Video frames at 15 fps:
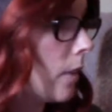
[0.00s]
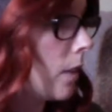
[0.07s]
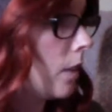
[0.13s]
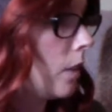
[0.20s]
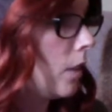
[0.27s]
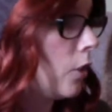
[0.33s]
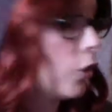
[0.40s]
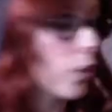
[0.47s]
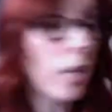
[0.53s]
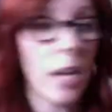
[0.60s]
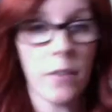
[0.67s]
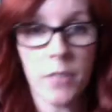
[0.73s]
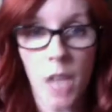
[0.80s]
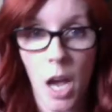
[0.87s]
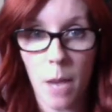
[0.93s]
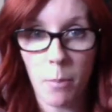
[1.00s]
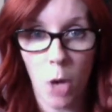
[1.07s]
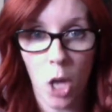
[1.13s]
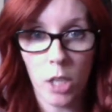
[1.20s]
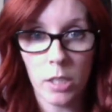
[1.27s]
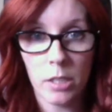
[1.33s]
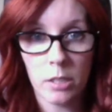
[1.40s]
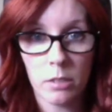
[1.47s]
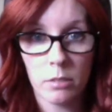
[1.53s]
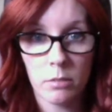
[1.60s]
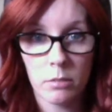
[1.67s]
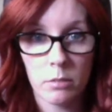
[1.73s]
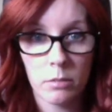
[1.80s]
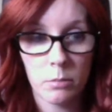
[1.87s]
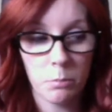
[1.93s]
you're going to have to eyeball it,
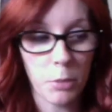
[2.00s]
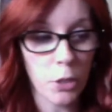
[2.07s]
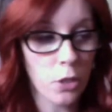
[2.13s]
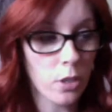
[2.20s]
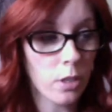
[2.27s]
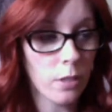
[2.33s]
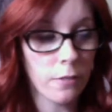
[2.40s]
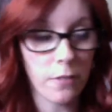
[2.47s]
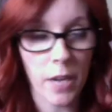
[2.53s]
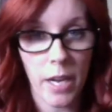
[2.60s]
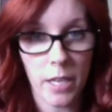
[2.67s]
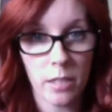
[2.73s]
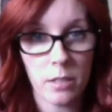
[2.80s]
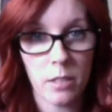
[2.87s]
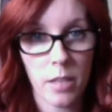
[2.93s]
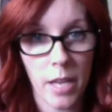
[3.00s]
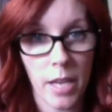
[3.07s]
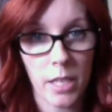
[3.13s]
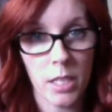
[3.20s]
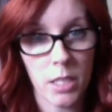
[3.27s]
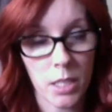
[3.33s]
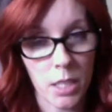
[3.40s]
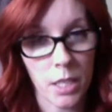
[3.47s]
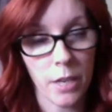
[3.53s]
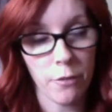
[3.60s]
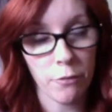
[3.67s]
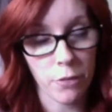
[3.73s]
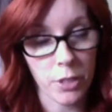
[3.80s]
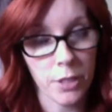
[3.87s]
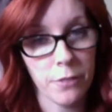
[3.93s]
but you're going to find that it's going to
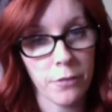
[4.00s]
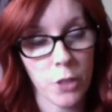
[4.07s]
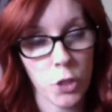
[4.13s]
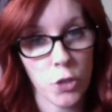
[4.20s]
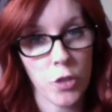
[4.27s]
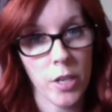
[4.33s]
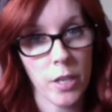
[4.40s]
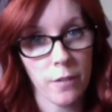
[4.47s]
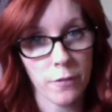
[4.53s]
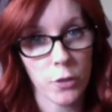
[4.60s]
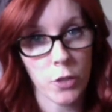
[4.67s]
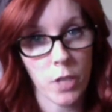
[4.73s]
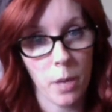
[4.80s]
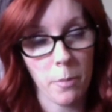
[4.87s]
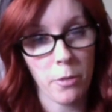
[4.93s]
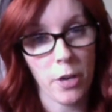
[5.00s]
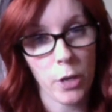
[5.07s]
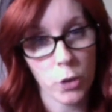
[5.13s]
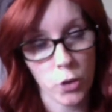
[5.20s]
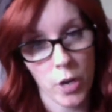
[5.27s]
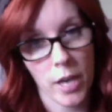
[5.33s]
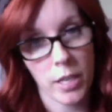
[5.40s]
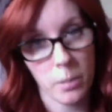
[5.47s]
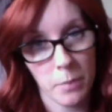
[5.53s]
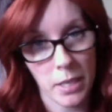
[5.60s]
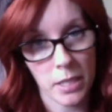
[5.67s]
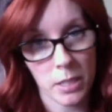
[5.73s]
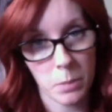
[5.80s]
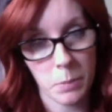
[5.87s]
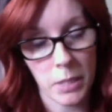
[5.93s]
get really frustrating the first time around trying to
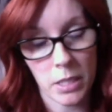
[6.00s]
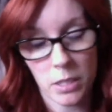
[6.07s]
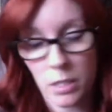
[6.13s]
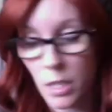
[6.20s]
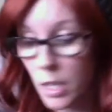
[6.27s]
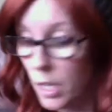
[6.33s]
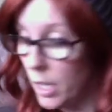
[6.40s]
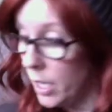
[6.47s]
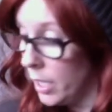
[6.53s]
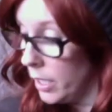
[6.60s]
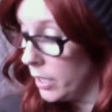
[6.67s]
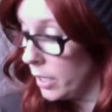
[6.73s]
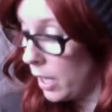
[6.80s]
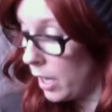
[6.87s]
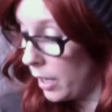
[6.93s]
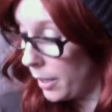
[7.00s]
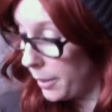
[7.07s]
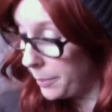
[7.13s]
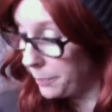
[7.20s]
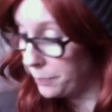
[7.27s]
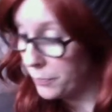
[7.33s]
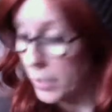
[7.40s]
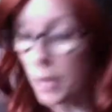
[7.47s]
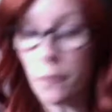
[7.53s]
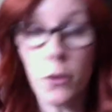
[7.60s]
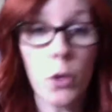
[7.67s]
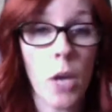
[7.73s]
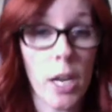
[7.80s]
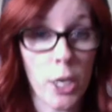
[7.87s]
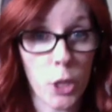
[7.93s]
make this piece. If you
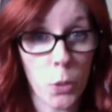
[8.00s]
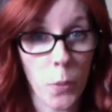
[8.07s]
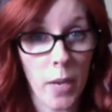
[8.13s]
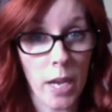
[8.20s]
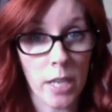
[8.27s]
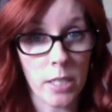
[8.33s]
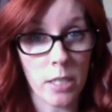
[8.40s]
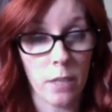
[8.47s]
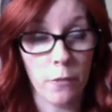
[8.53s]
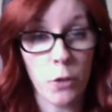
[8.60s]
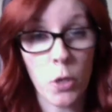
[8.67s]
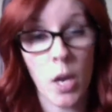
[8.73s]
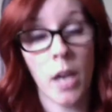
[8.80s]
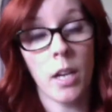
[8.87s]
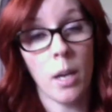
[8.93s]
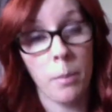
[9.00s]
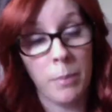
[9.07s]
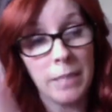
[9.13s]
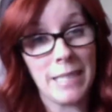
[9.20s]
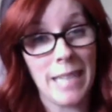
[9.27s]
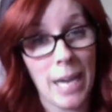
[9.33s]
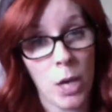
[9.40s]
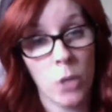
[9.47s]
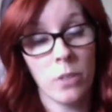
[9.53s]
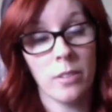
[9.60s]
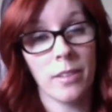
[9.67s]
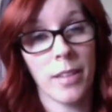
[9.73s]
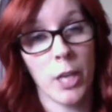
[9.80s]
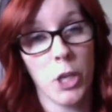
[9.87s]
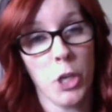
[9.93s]
cut it the way I did. If you cut up and down,
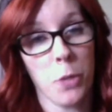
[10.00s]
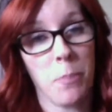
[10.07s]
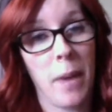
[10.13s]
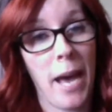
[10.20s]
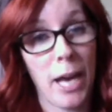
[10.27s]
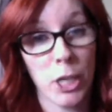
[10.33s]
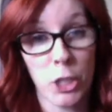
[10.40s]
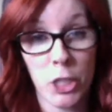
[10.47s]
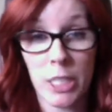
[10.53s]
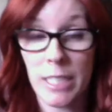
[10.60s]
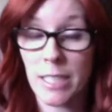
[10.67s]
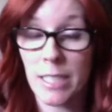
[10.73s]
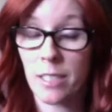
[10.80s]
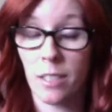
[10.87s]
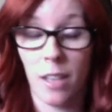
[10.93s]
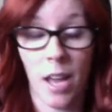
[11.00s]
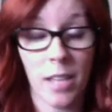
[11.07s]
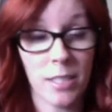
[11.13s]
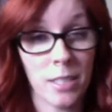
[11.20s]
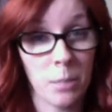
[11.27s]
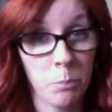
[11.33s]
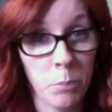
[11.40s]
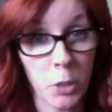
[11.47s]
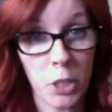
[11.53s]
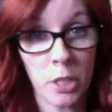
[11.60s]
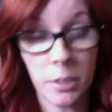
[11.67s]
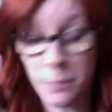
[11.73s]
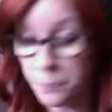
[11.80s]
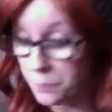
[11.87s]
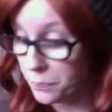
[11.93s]
then your pattern is a lot simpler.
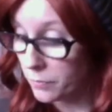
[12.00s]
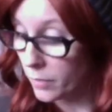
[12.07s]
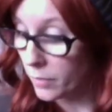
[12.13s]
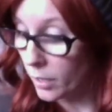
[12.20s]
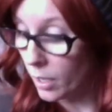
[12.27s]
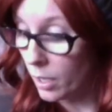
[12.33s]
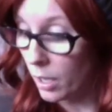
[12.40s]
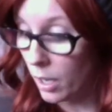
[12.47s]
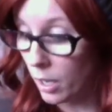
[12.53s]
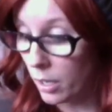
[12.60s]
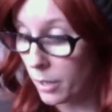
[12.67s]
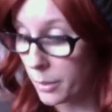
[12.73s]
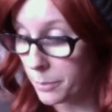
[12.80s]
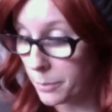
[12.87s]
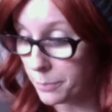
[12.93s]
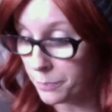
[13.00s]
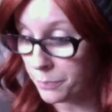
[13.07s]
But